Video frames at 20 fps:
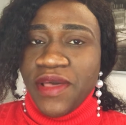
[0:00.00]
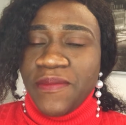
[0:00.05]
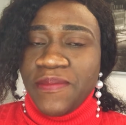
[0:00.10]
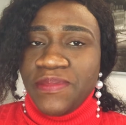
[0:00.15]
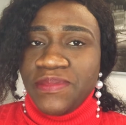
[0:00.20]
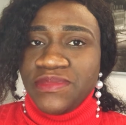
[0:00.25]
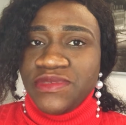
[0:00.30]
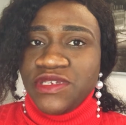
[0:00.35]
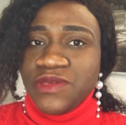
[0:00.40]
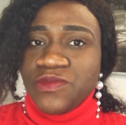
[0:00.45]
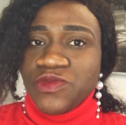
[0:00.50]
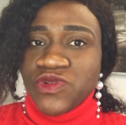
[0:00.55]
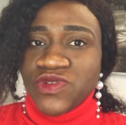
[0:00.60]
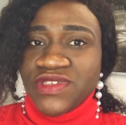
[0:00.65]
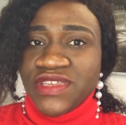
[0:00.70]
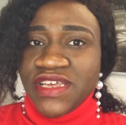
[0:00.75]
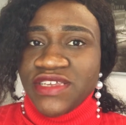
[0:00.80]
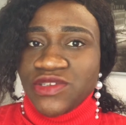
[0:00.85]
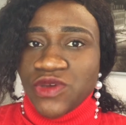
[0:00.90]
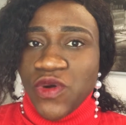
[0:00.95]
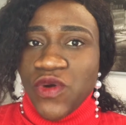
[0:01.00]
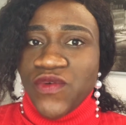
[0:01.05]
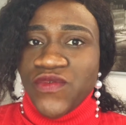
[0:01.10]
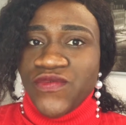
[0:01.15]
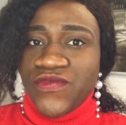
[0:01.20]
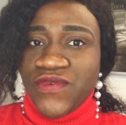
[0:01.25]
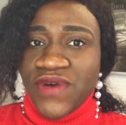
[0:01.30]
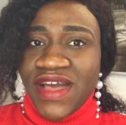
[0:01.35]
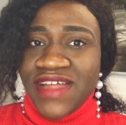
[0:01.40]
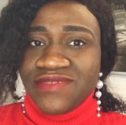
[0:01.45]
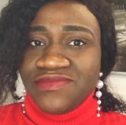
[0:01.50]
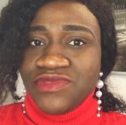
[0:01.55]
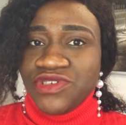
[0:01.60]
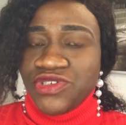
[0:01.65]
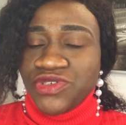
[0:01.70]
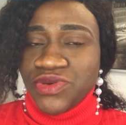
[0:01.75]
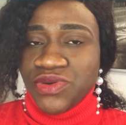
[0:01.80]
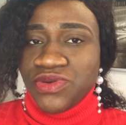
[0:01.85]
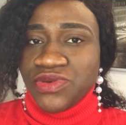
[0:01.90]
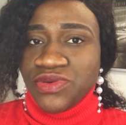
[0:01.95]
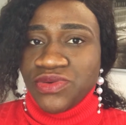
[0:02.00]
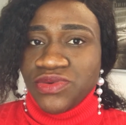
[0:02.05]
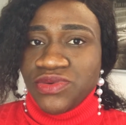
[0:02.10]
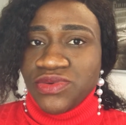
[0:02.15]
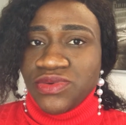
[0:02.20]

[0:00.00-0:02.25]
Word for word: um, the process of admission